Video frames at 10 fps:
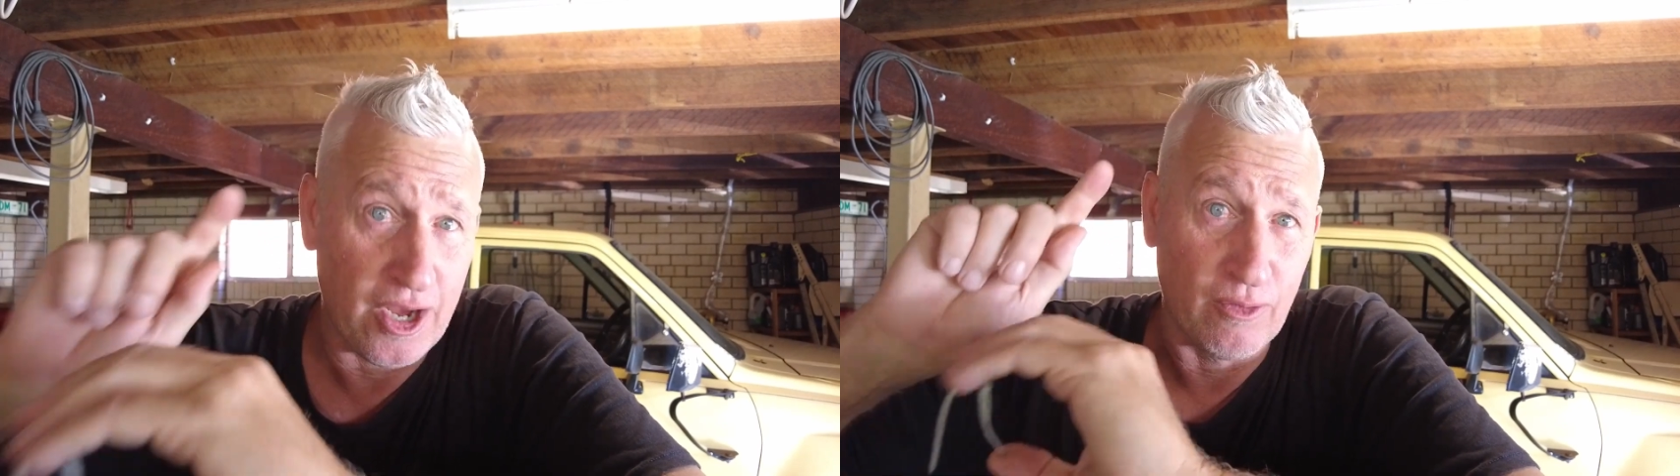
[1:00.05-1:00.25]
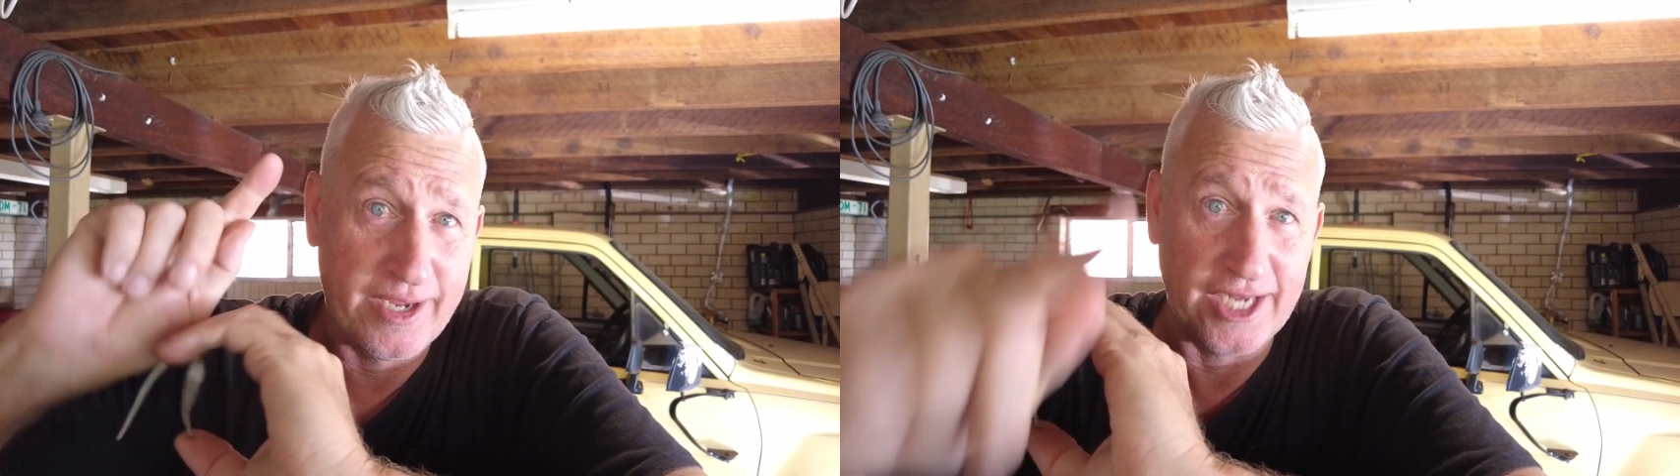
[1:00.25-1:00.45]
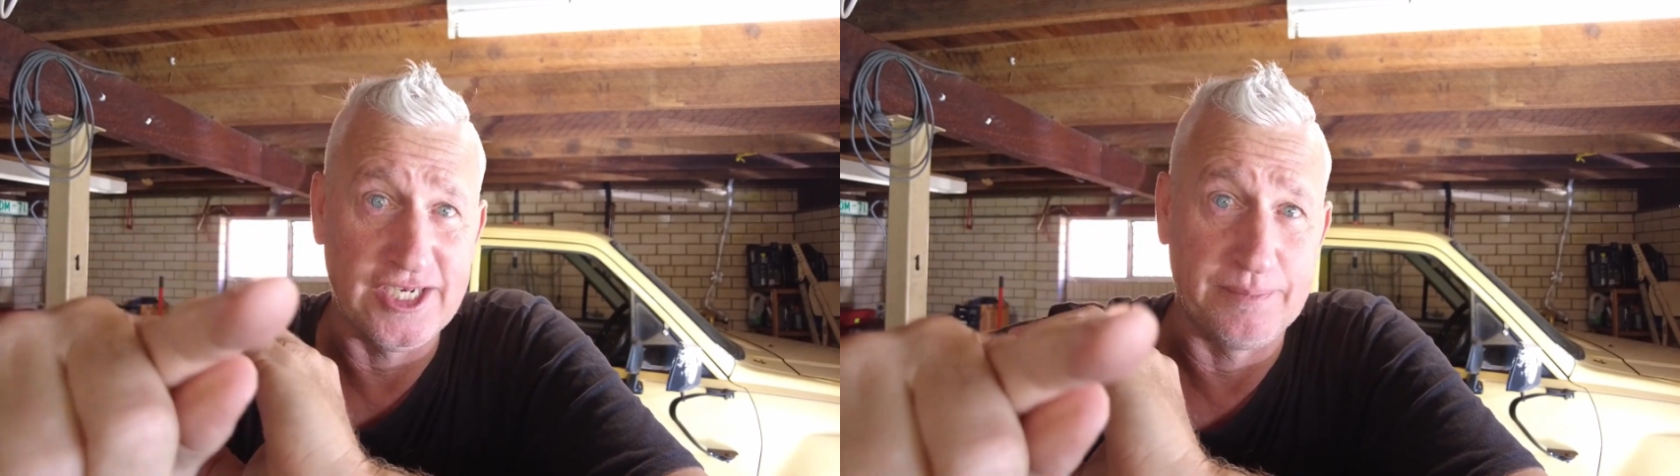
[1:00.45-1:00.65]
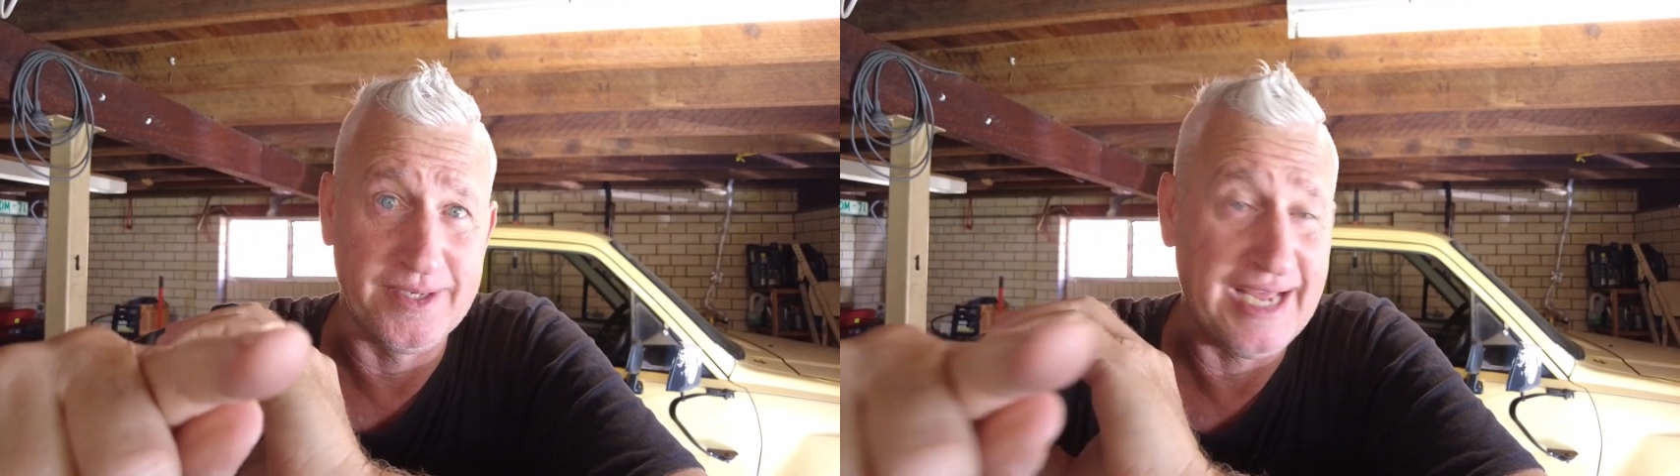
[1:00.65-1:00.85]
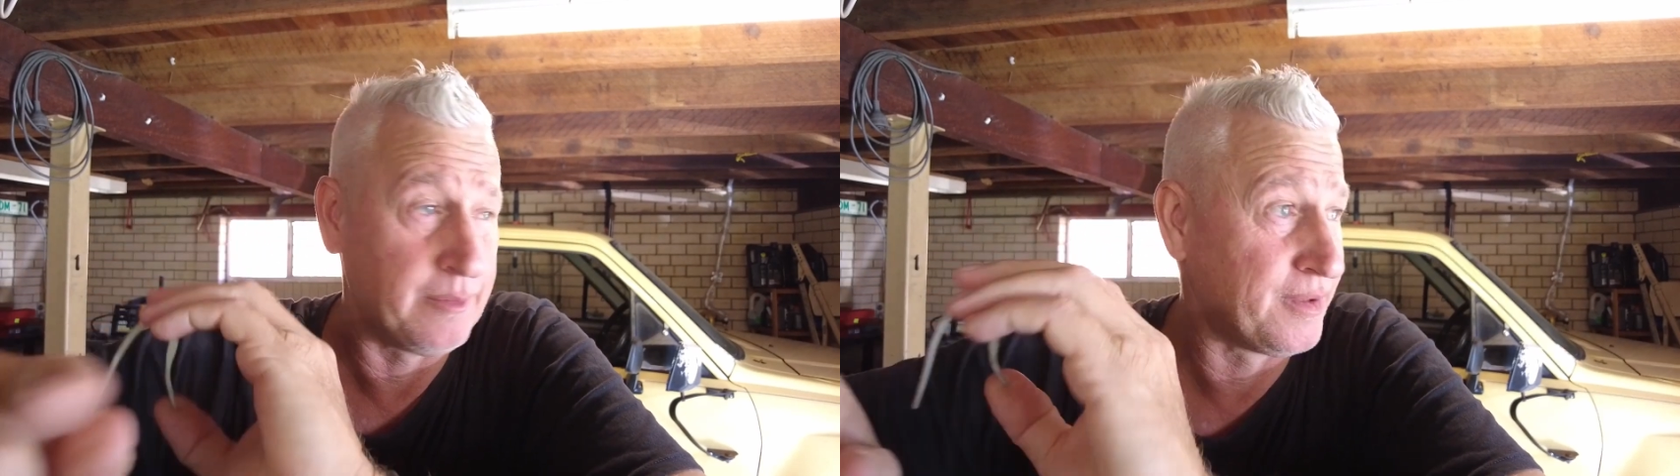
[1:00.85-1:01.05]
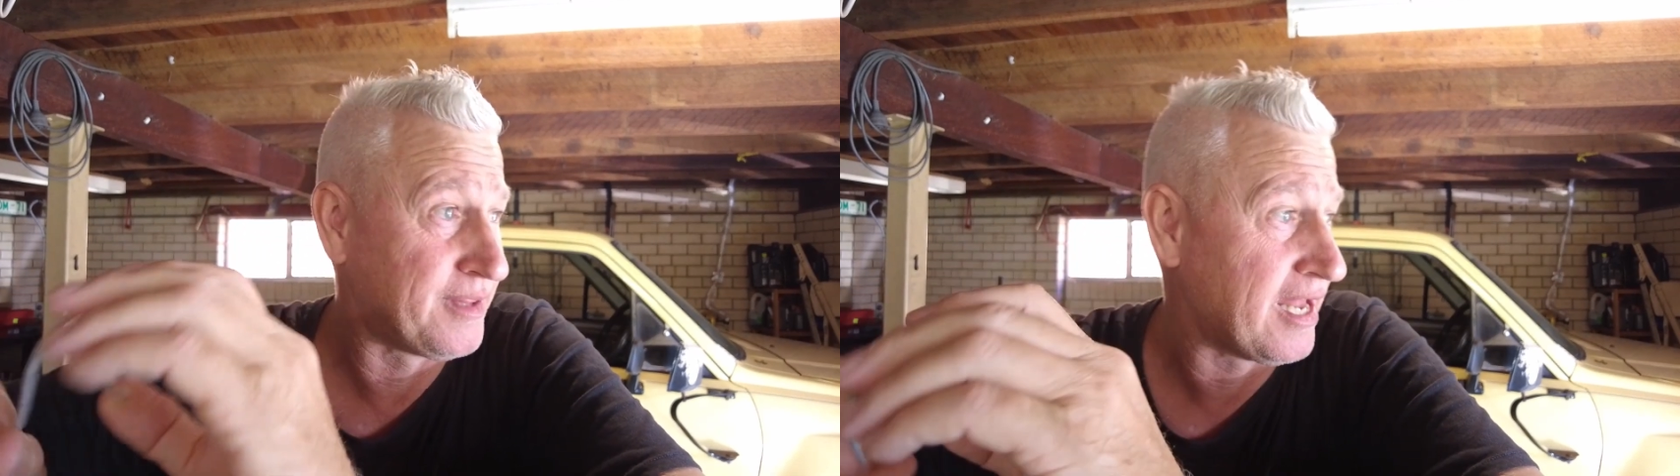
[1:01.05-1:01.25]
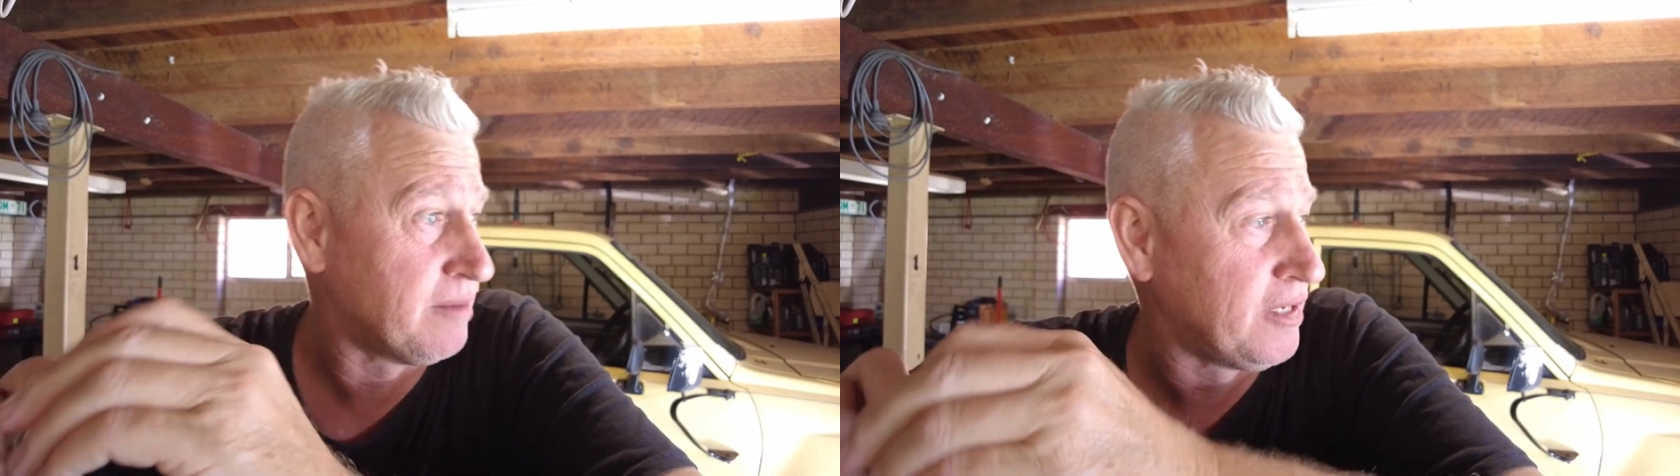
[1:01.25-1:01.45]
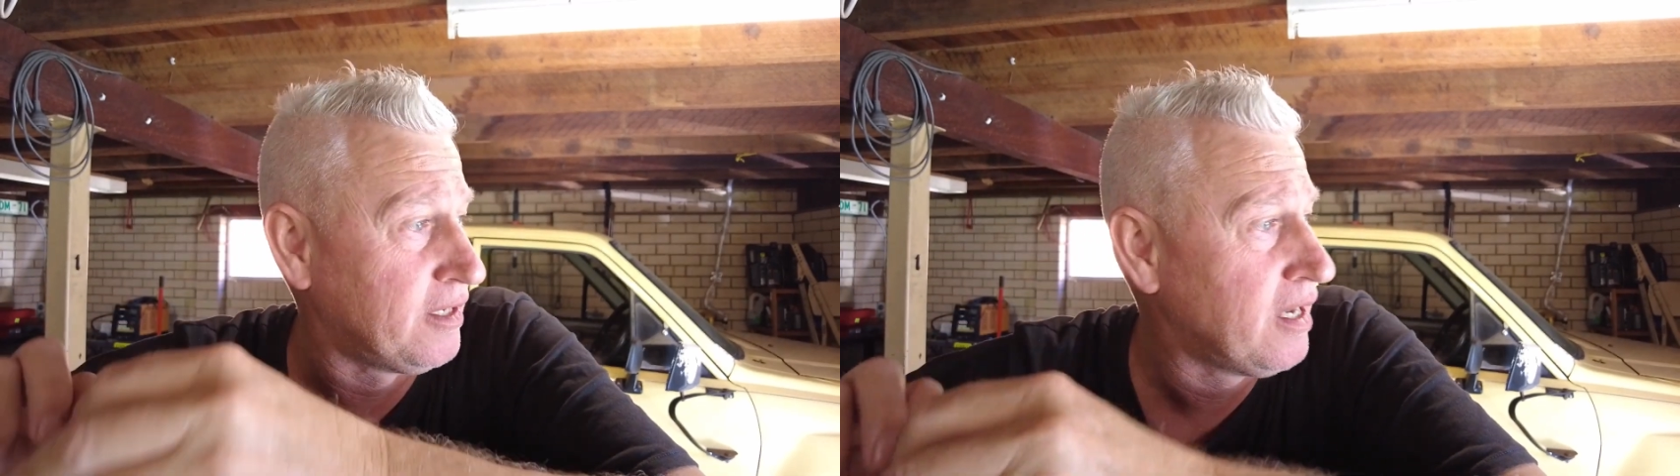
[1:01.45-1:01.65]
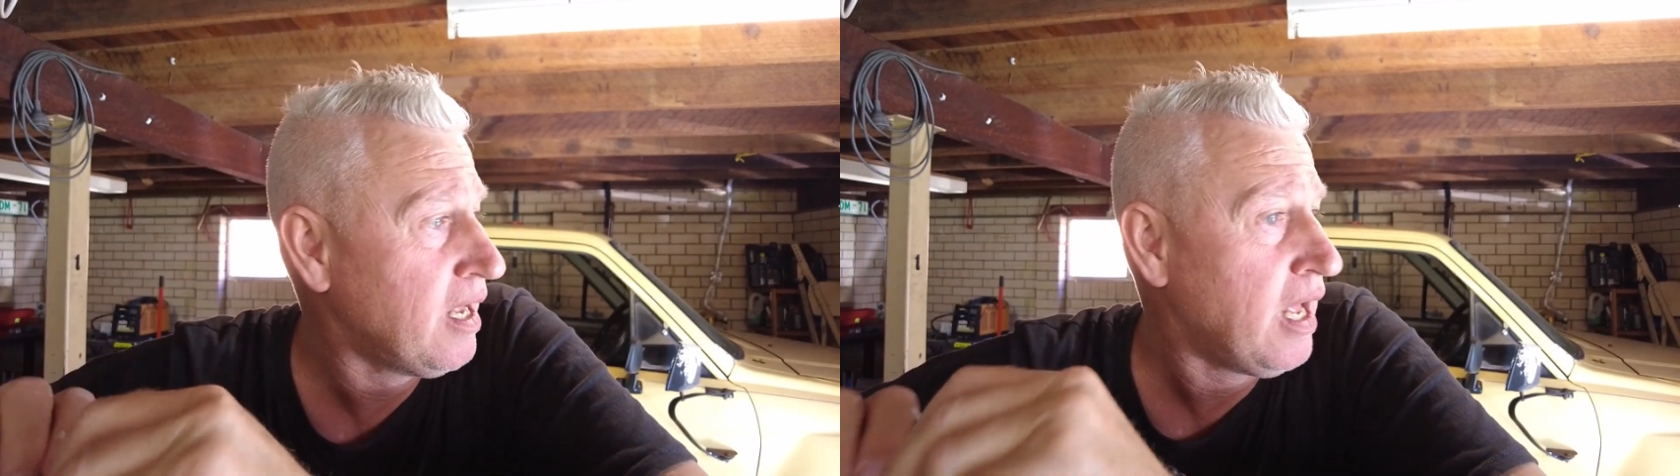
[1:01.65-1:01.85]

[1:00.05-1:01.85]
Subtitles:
I'll catch you up to date with that in a minute.